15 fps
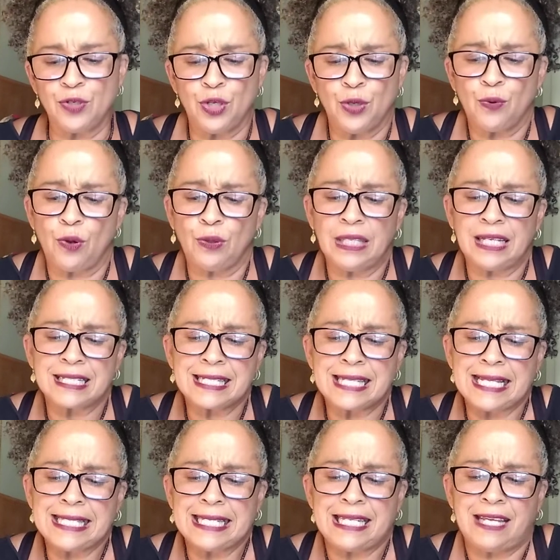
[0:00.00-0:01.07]
to your own little
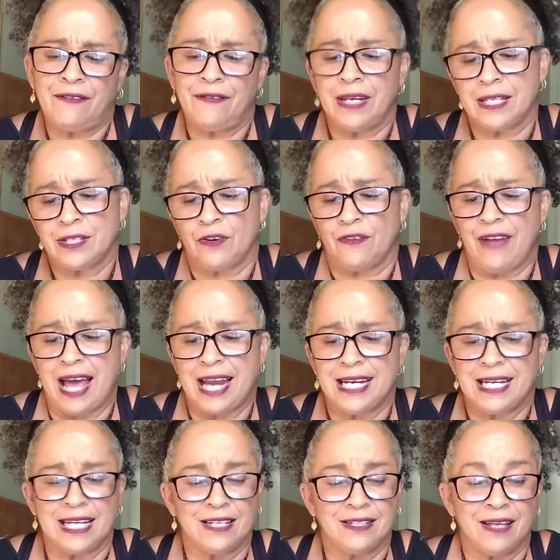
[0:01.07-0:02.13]
sensitivities or
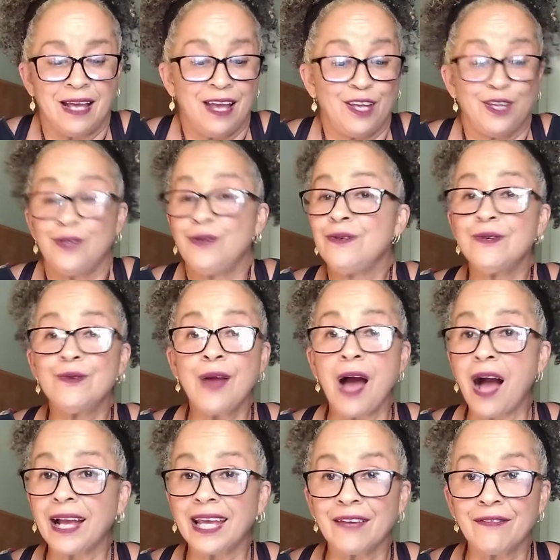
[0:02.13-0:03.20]
vanities, you do
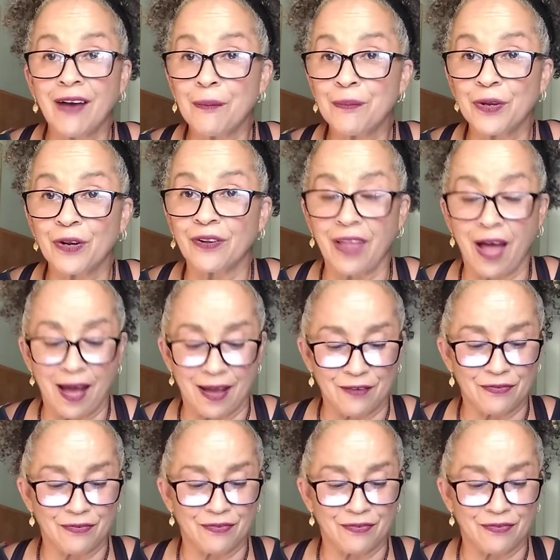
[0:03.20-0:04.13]
not give up your life.